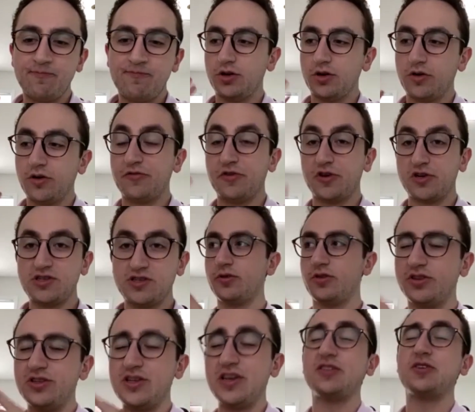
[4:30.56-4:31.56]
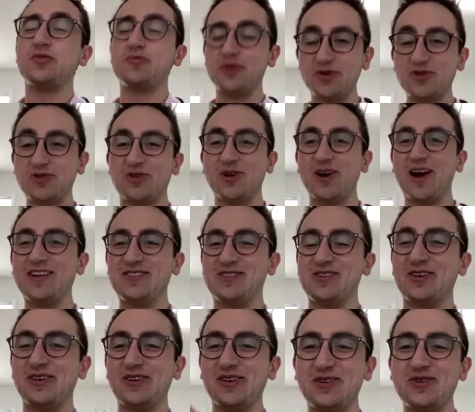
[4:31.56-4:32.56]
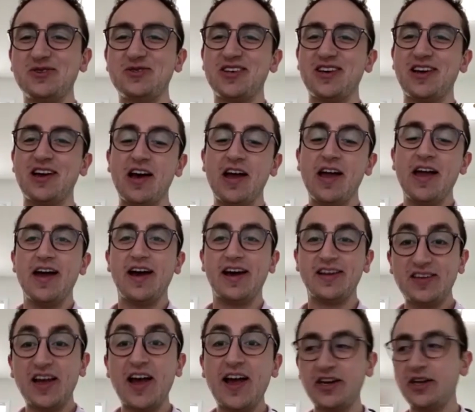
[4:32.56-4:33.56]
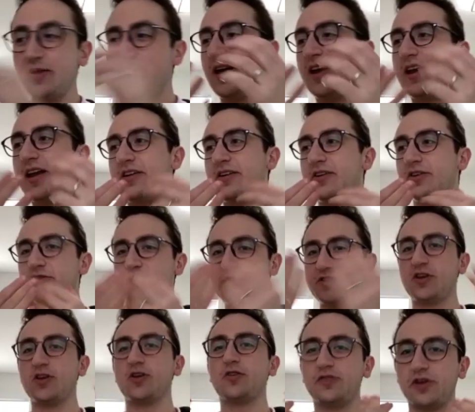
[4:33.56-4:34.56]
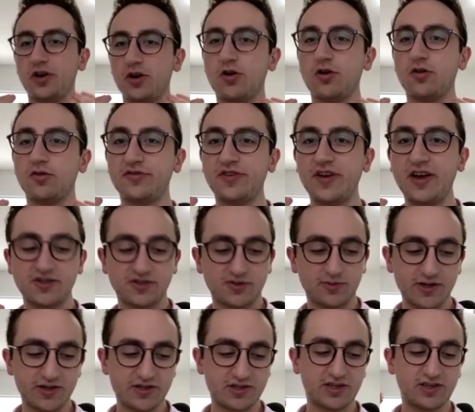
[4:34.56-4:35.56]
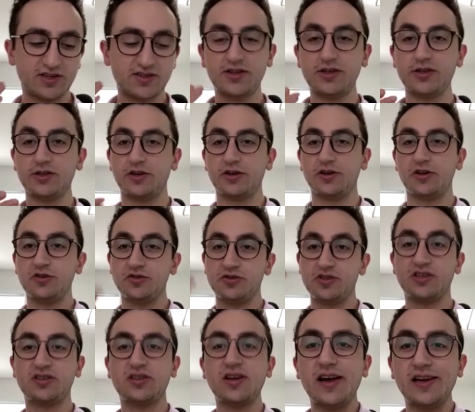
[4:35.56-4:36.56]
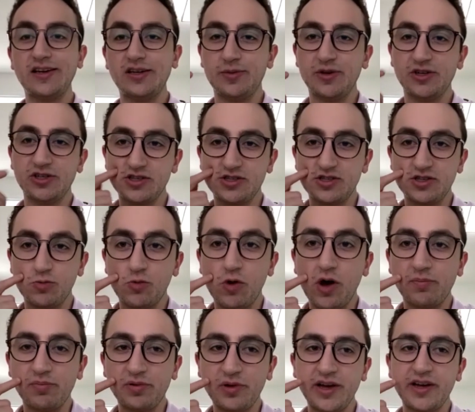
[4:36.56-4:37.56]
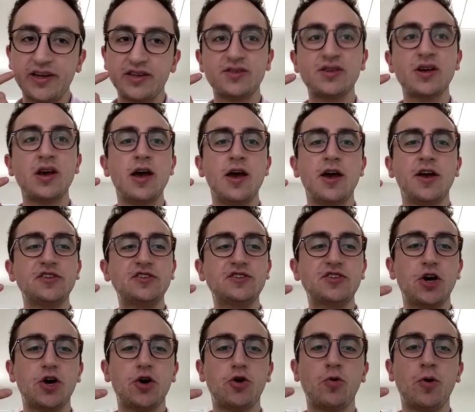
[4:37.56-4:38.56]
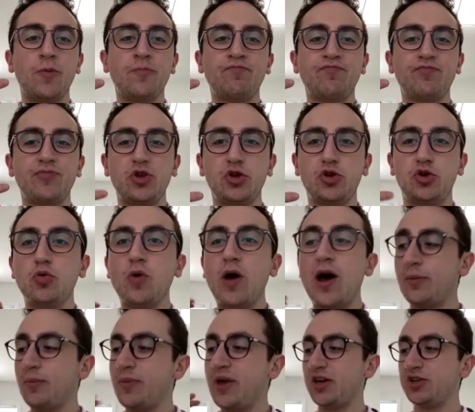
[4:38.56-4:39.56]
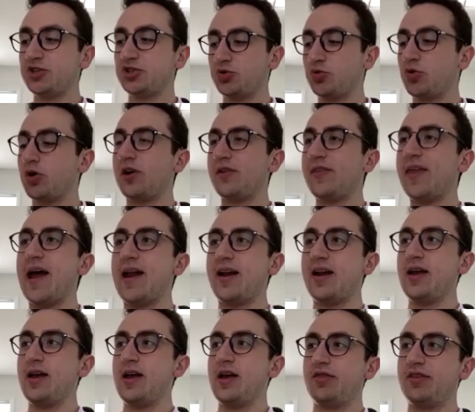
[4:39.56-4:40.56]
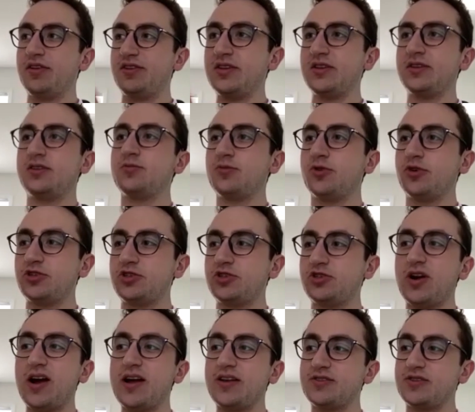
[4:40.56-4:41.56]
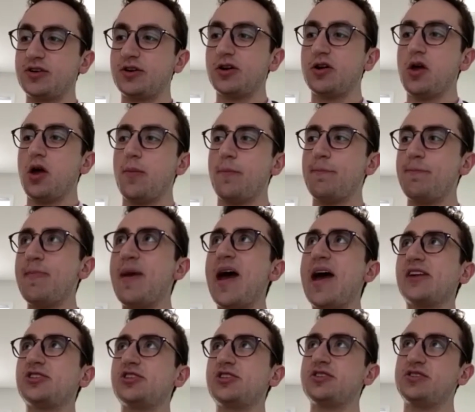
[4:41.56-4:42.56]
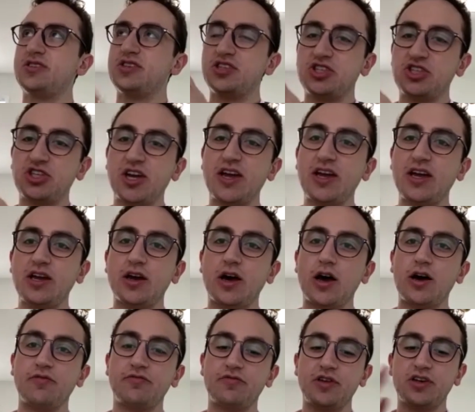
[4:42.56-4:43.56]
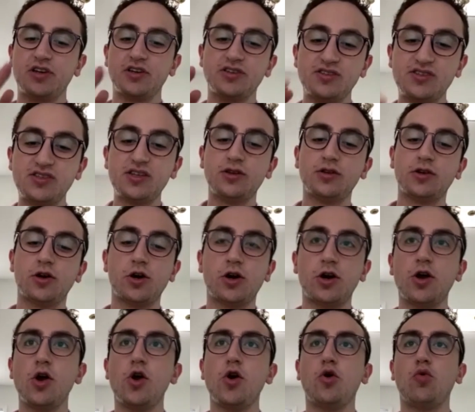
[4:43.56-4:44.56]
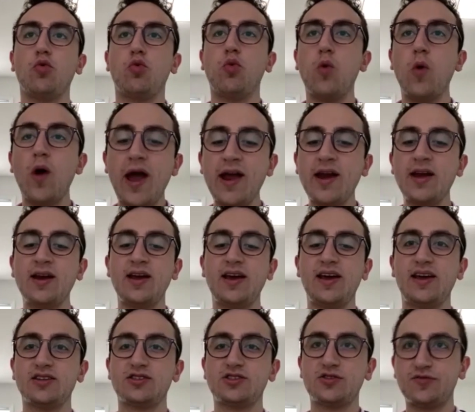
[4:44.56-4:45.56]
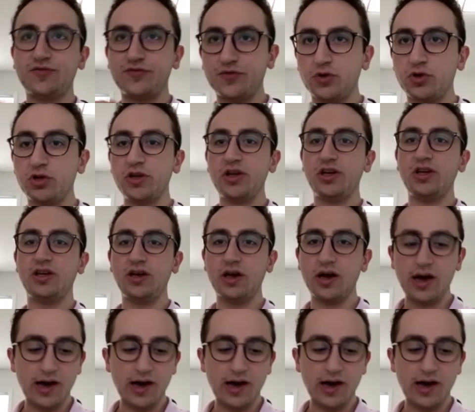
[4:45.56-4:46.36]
versus the tinted moisturizer, you're using a tiny bit and you're using it over your whole face, whereas the concealer, you're using a tiny bit just in one place. So you want to make sure that the tinted moisturizer matches the shade of the concealer when it's fully